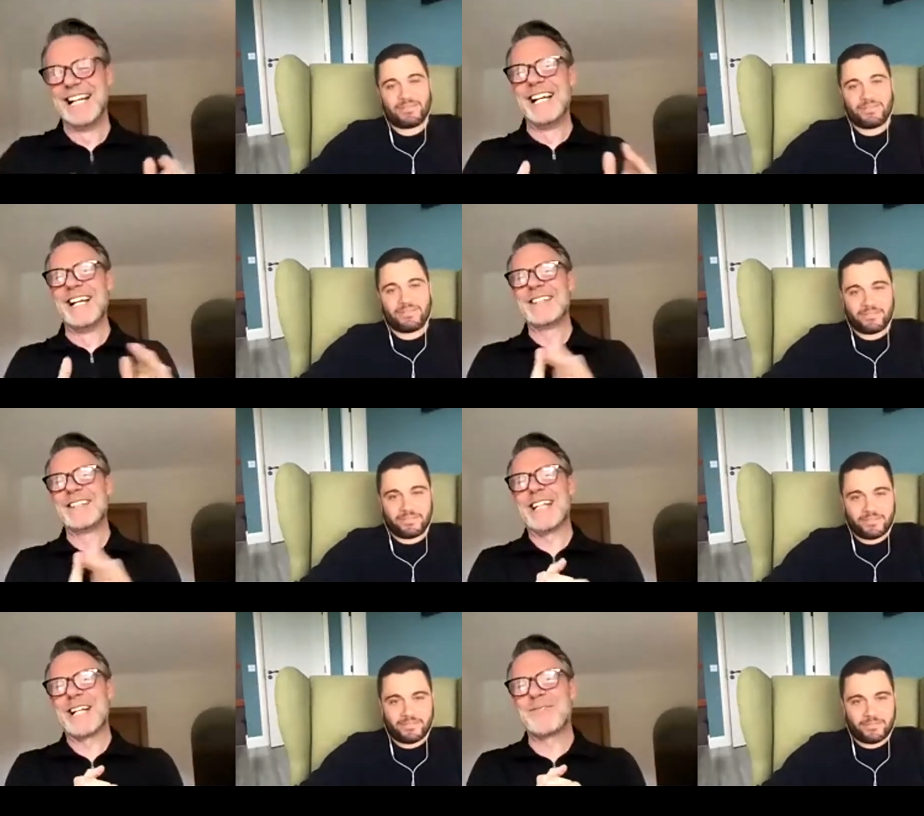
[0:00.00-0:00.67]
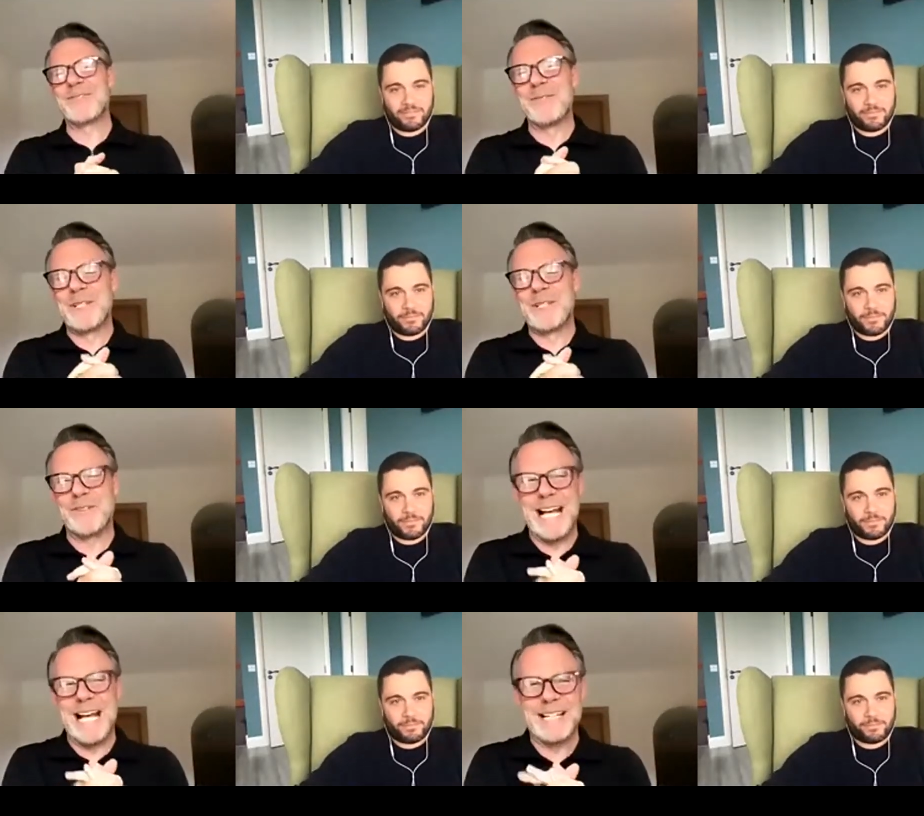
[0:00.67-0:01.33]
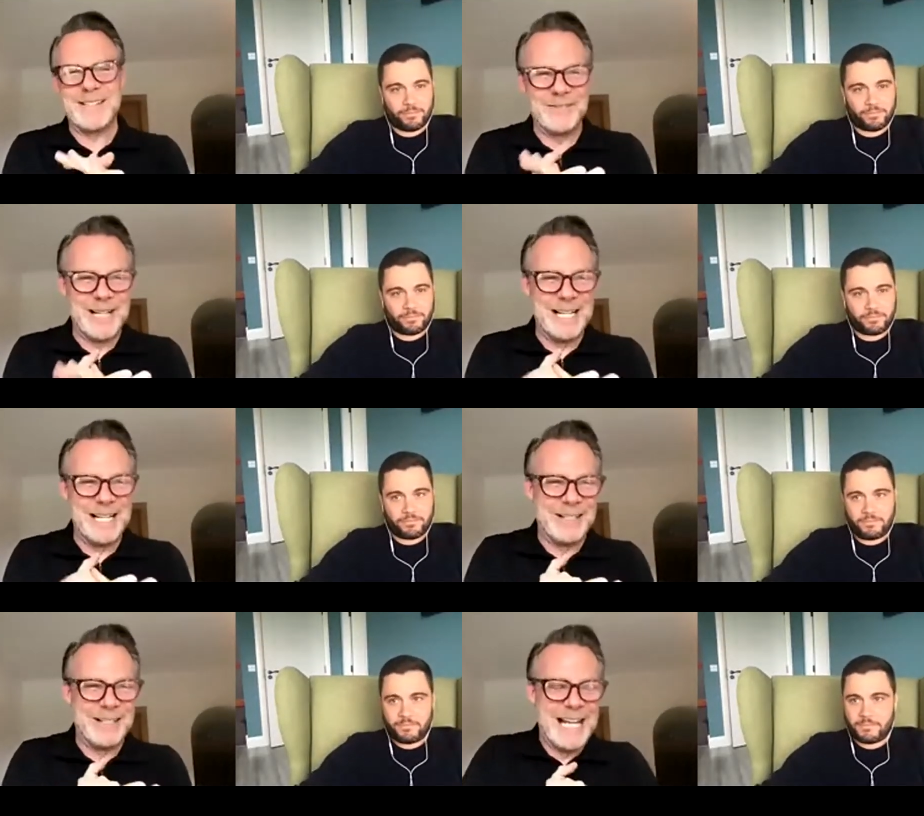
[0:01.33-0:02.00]
Speaker 1: so thanks very much for that. Well
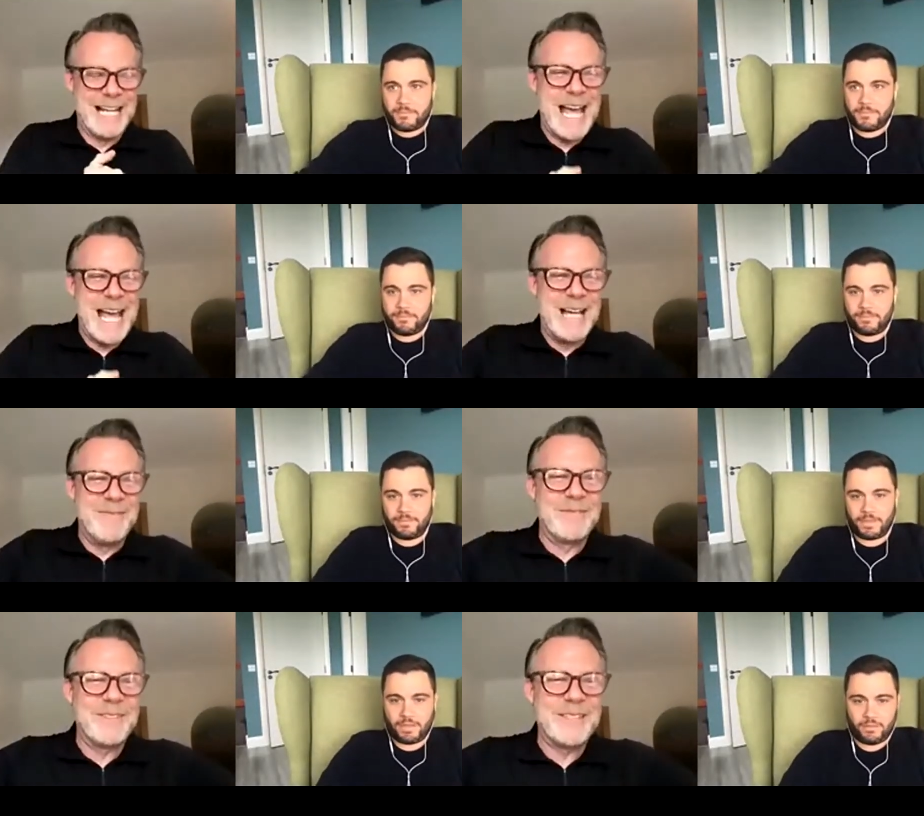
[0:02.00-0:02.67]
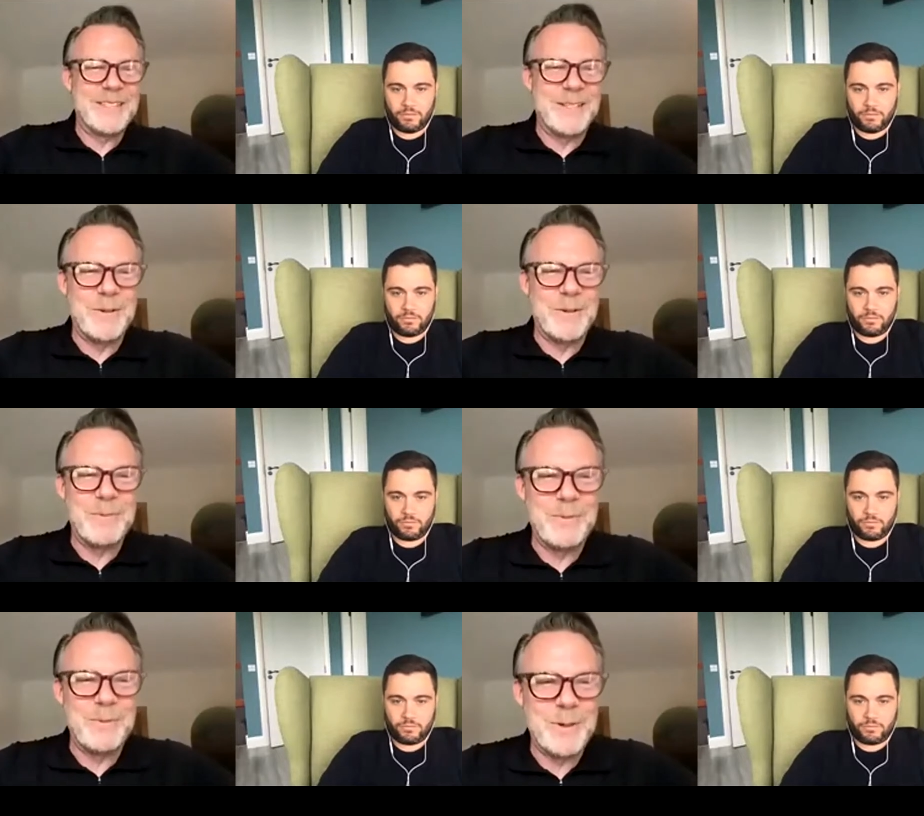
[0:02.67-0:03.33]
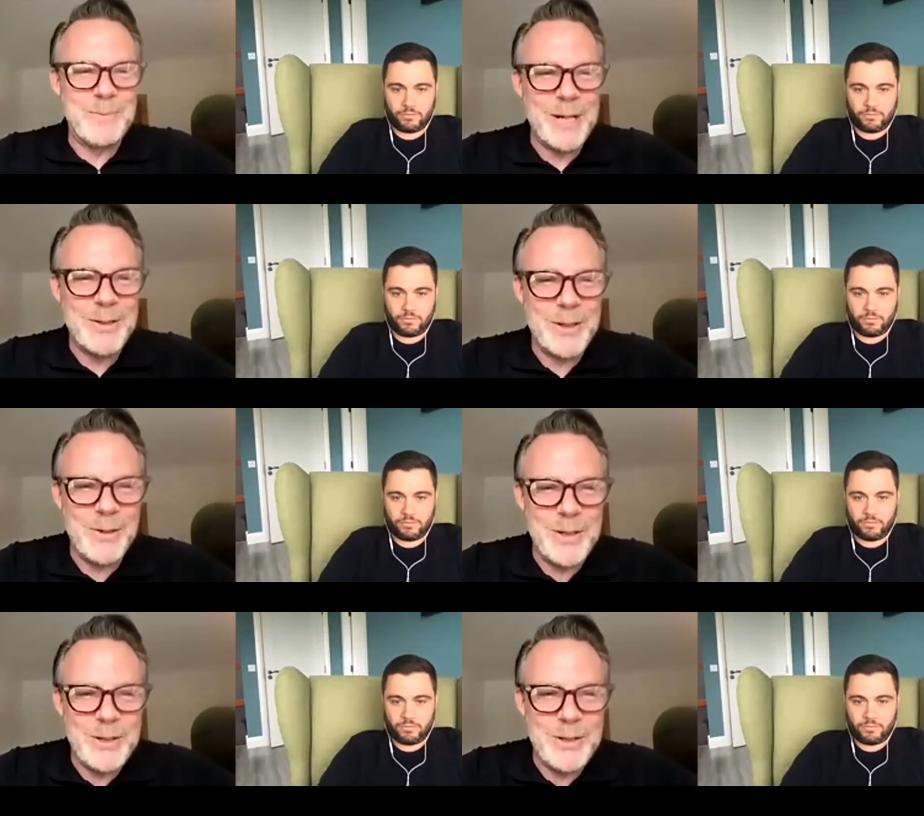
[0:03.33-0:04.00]
done. Um, so we're, we're about to go
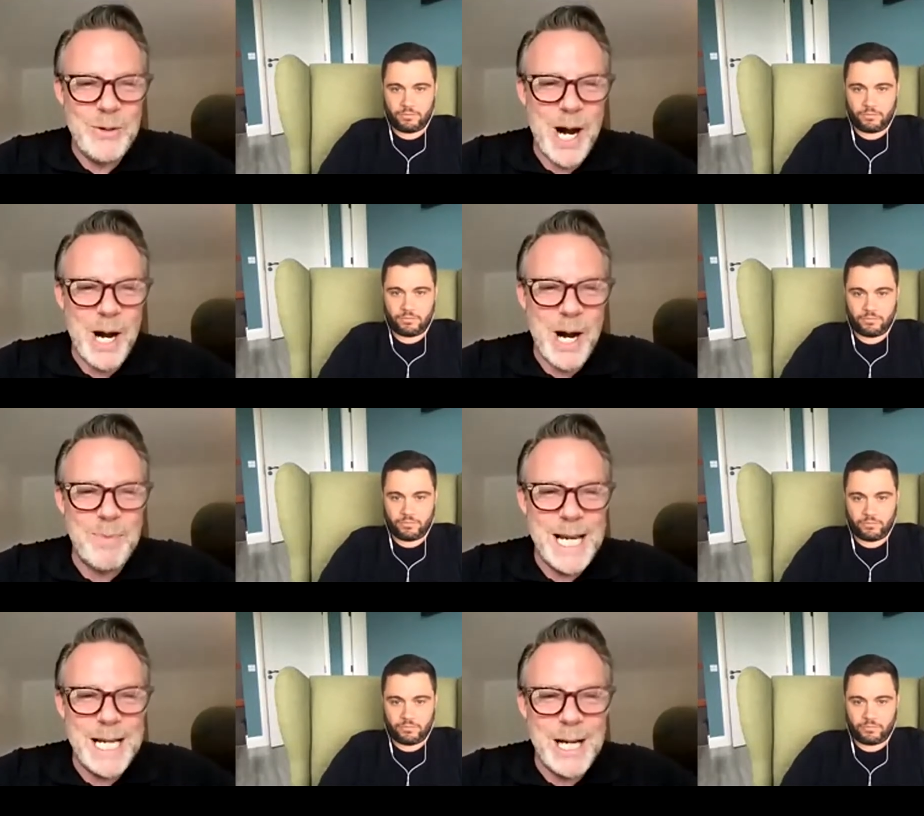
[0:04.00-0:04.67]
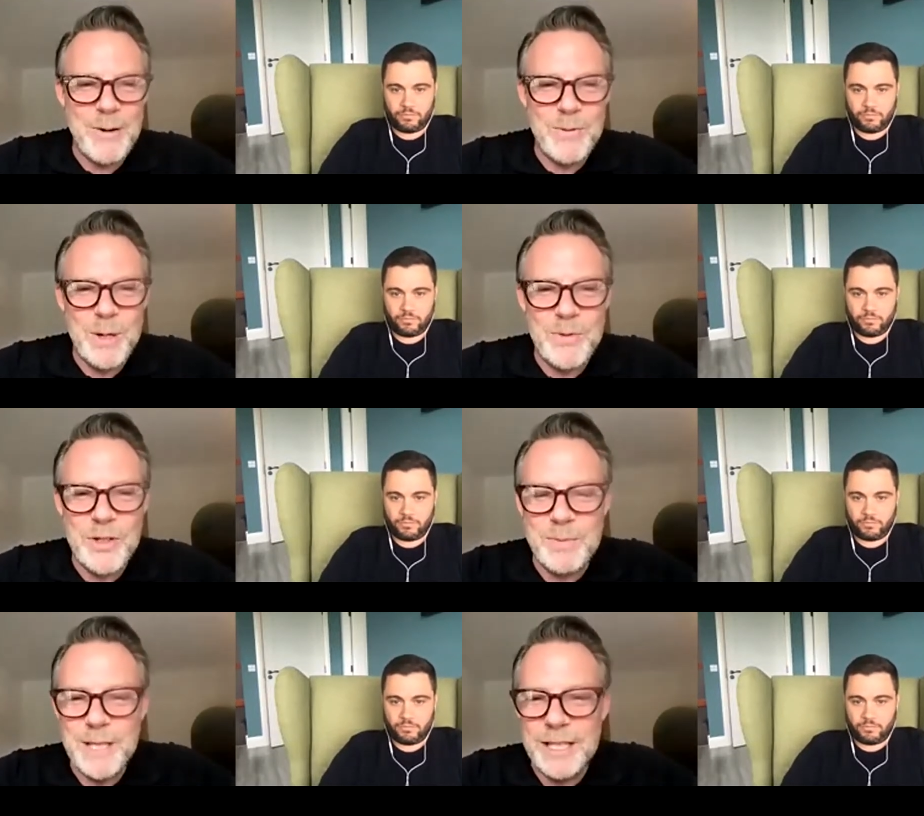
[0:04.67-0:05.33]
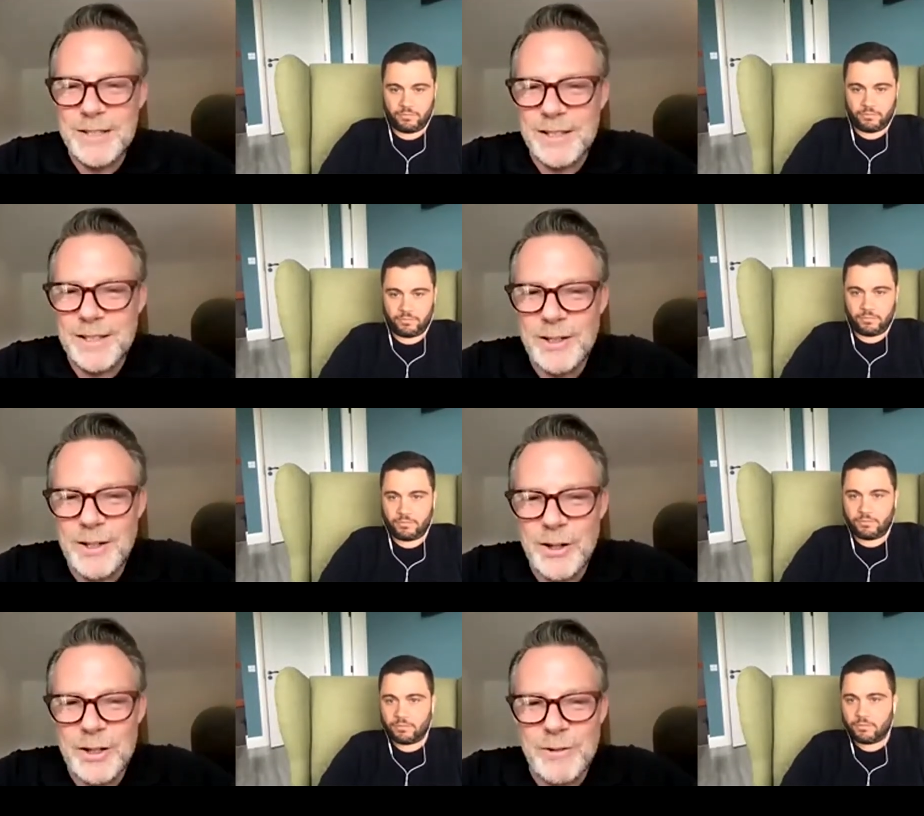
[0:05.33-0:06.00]
into our breakout rooms to meet
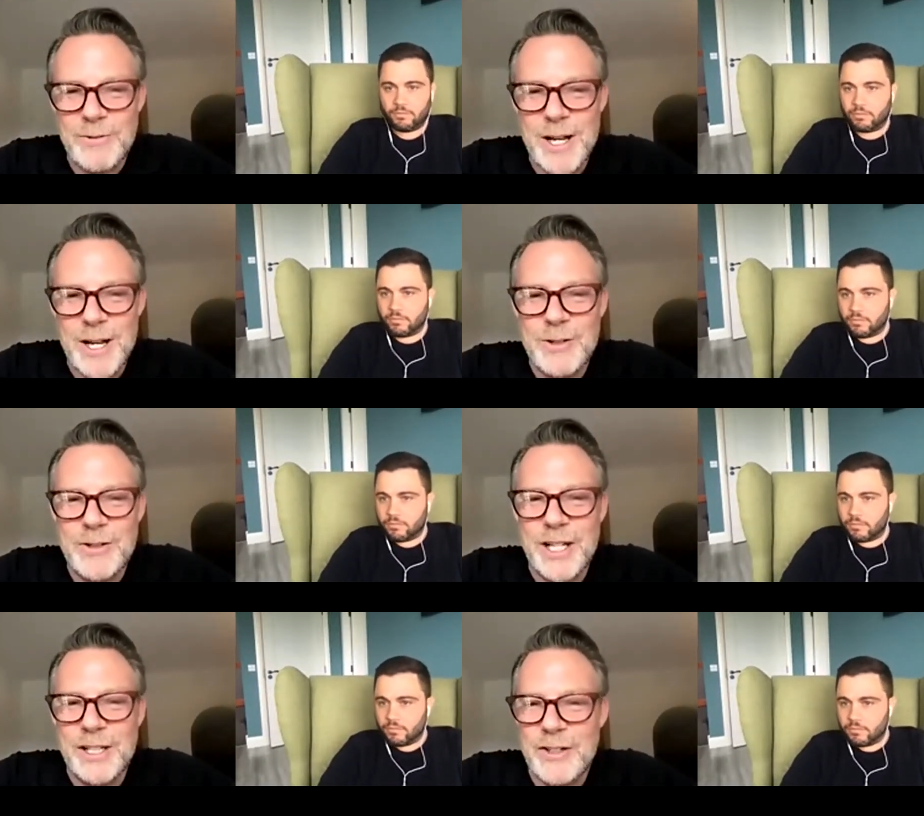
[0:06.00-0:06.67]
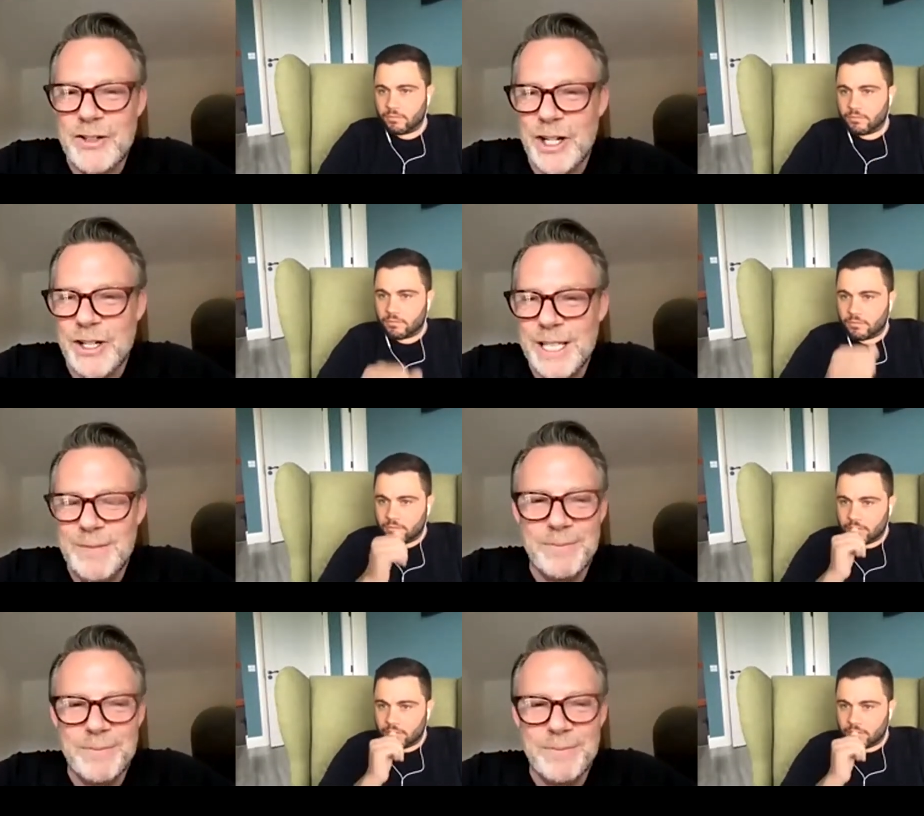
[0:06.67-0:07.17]
other founders on their journey